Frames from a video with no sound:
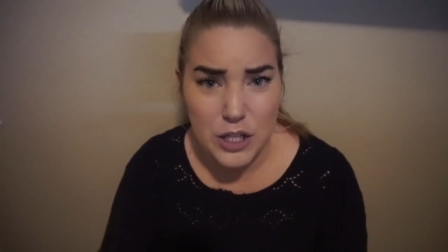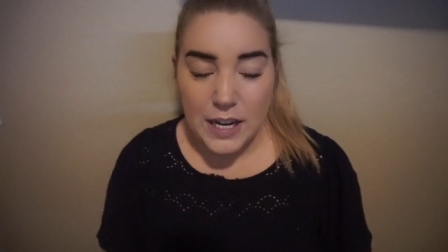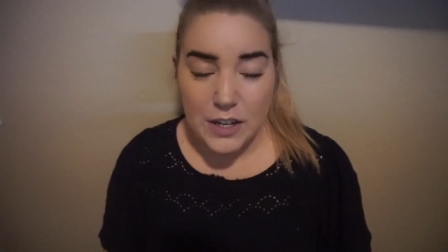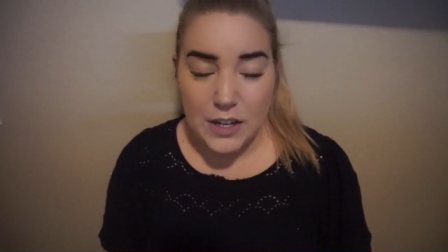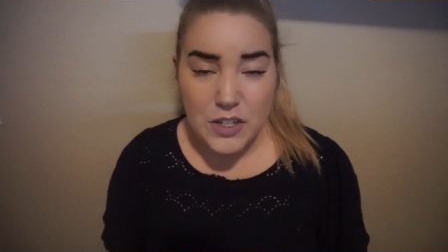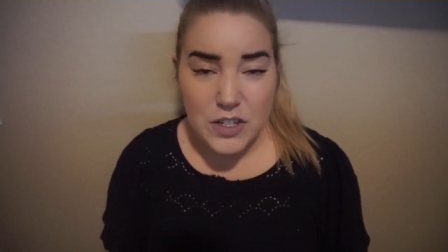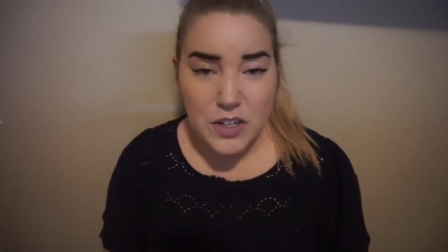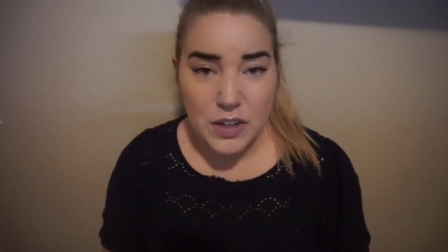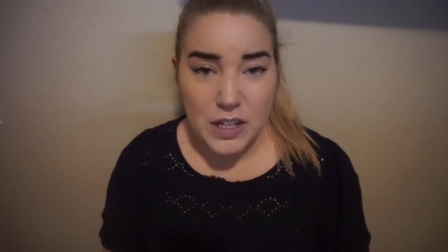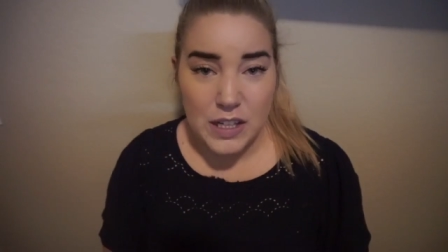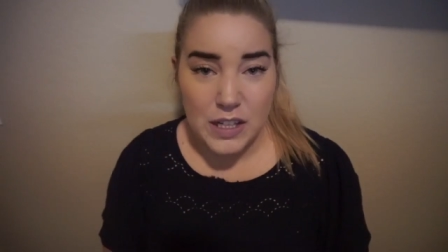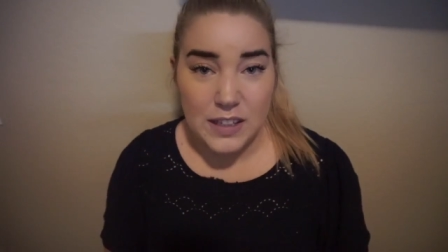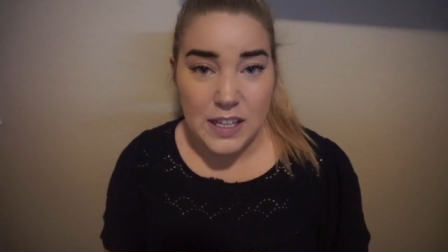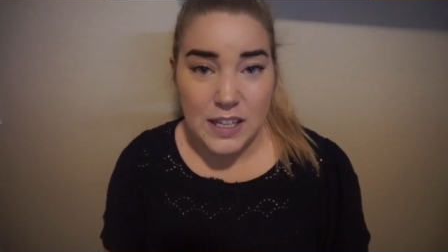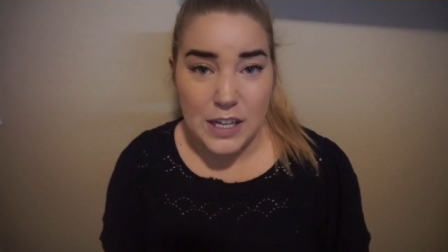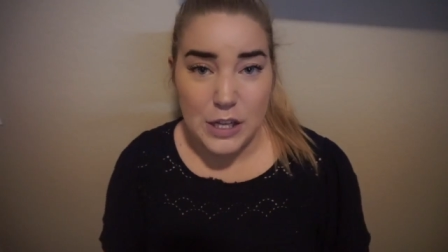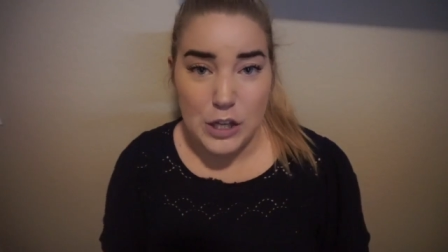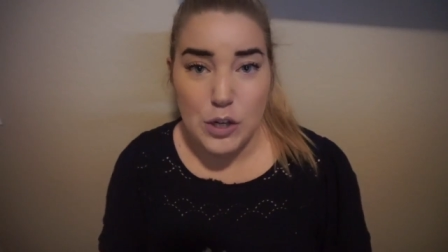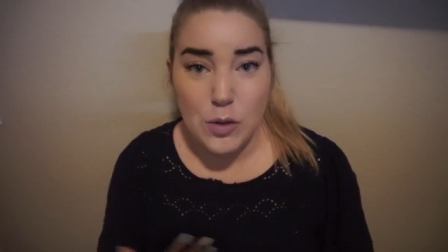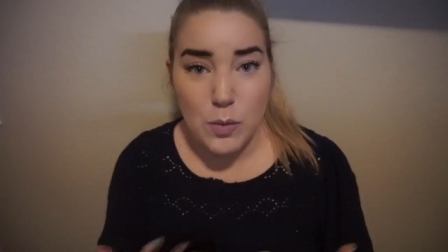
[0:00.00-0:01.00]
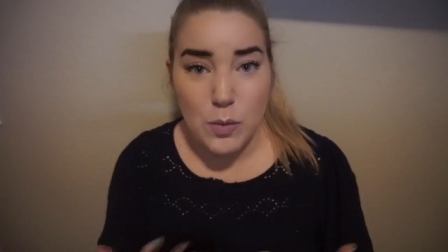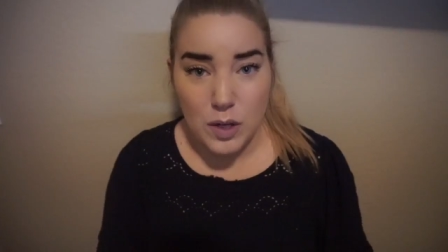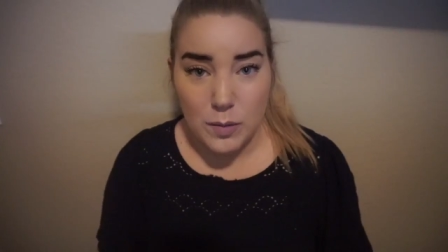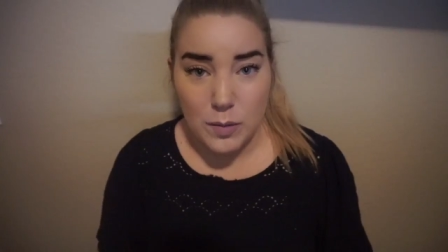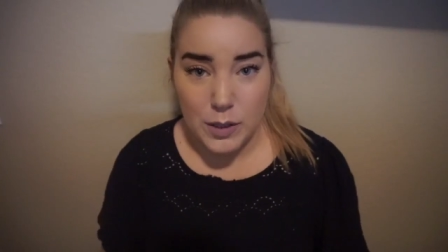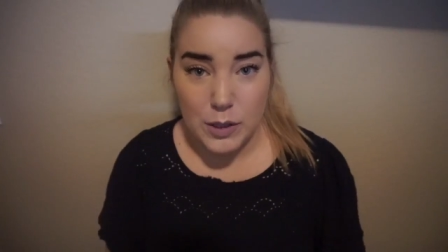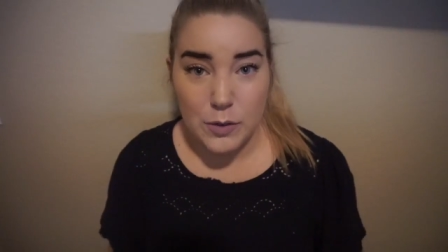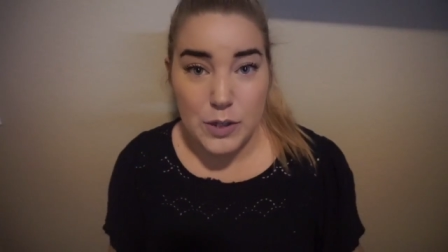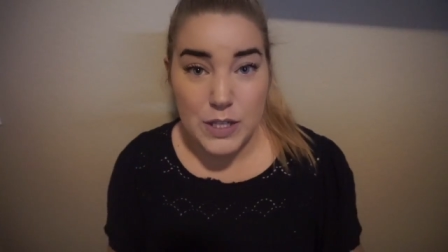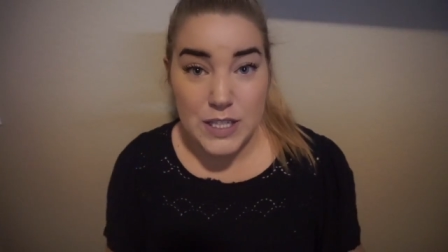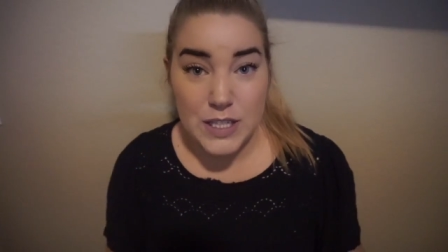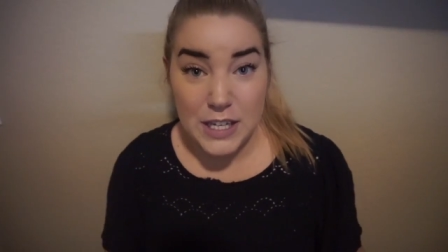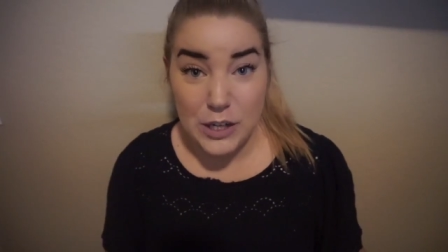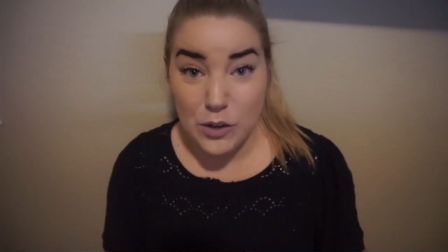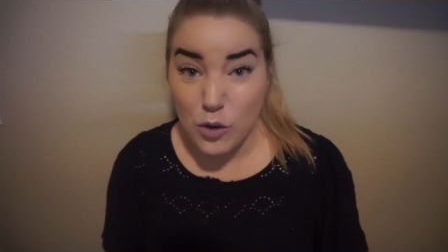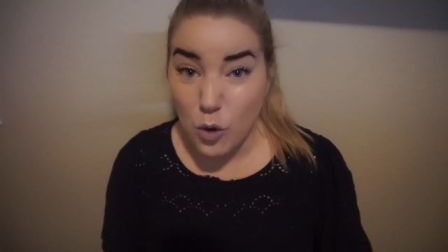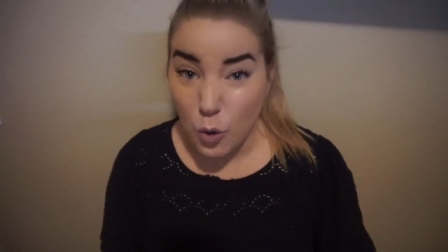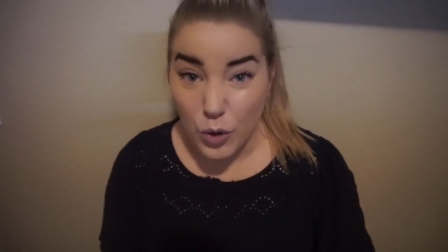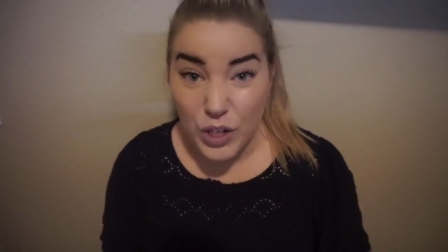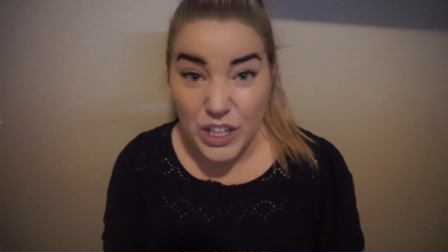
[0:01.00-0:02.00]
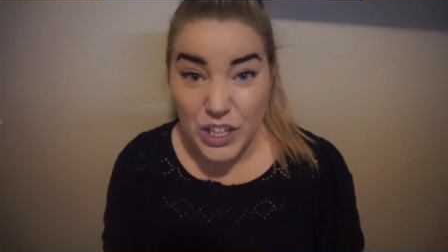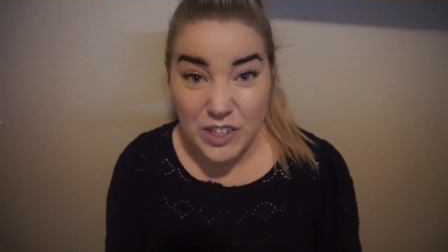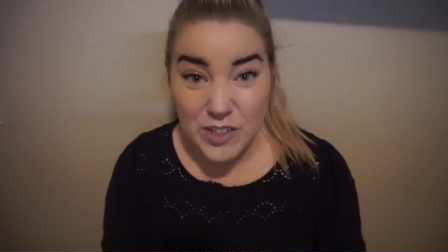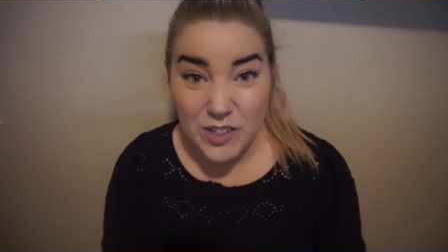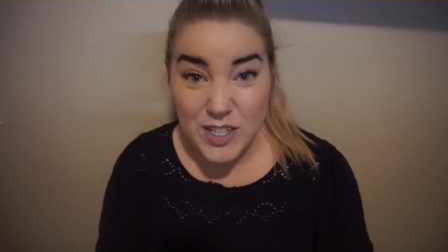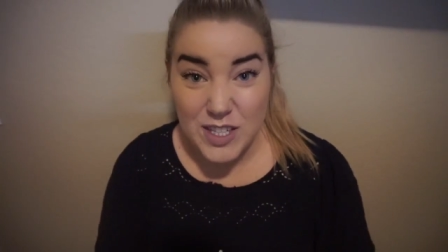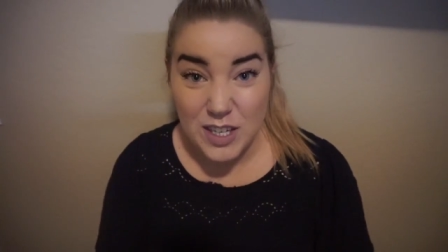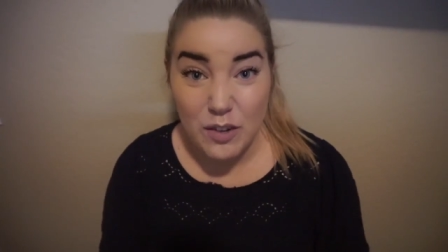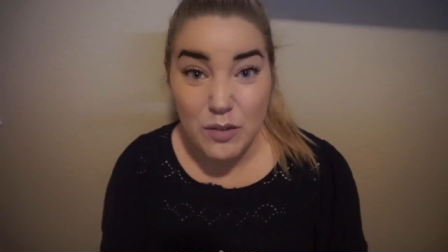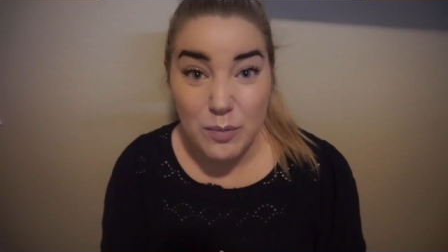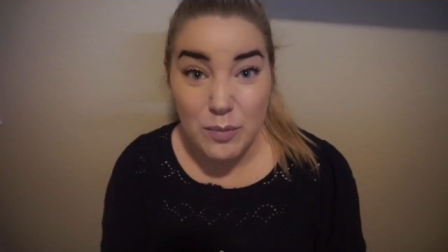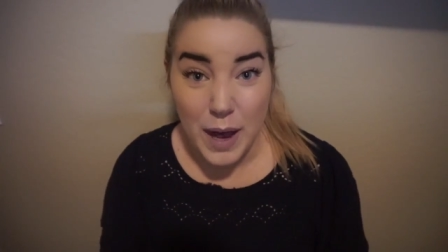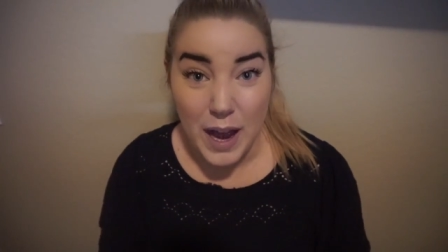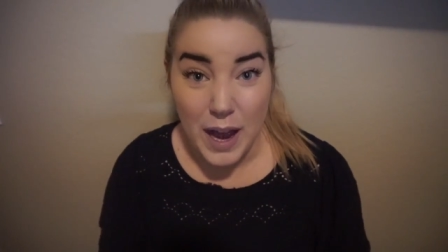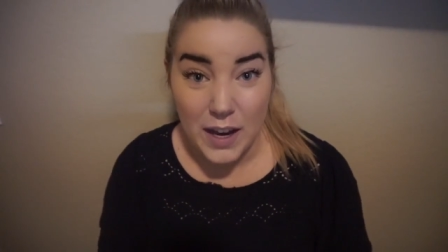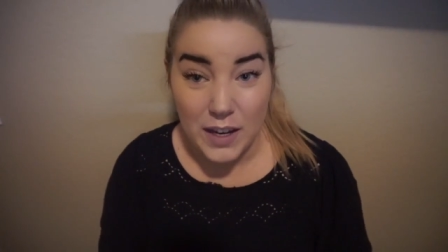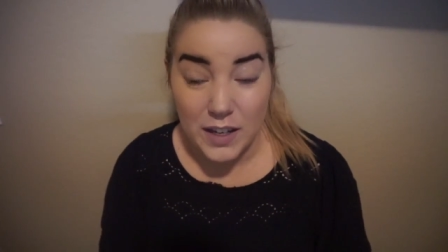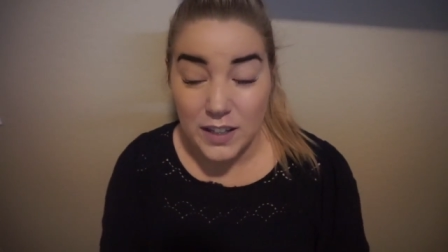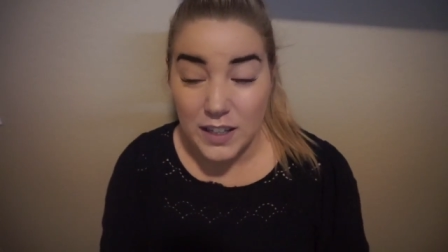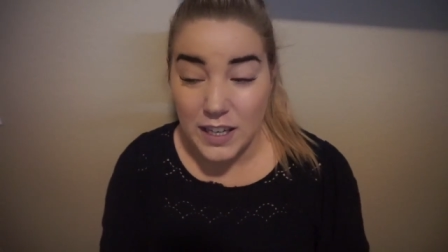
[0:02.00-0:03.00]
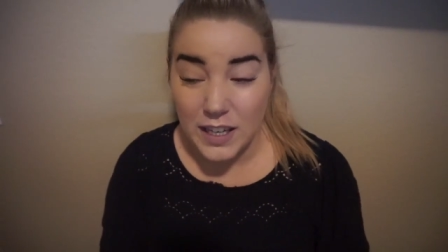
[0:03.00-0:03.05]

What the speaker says: I also think that you don't want to be the reason that you're holding yourself back.